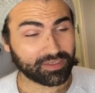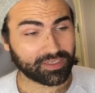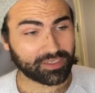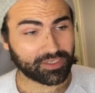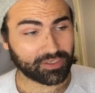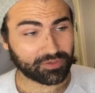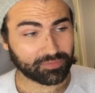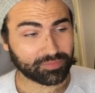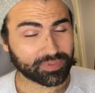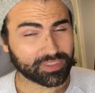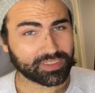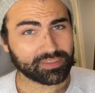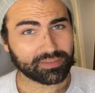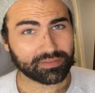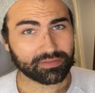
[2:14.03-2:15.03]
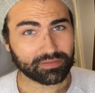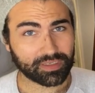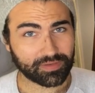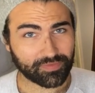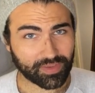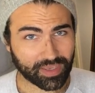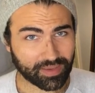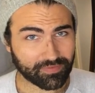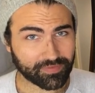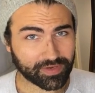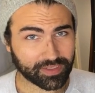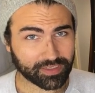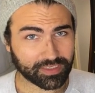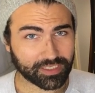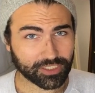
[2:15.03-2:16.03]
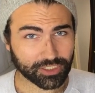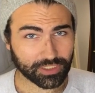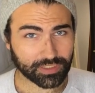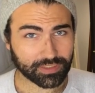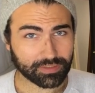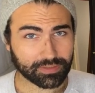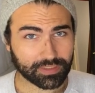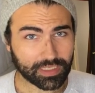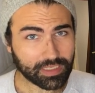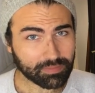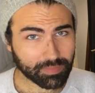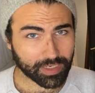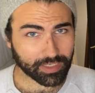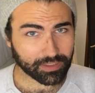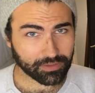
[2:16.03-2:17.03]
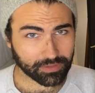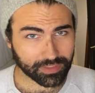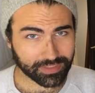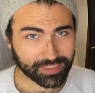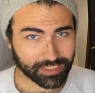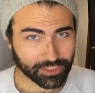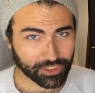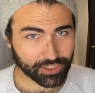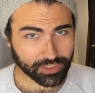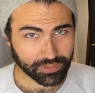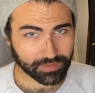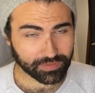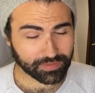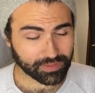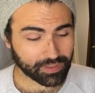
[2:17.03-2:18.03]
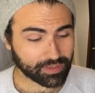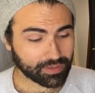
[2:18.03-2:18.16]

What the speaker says: you know, please, if you have any conditions, seek medical attention.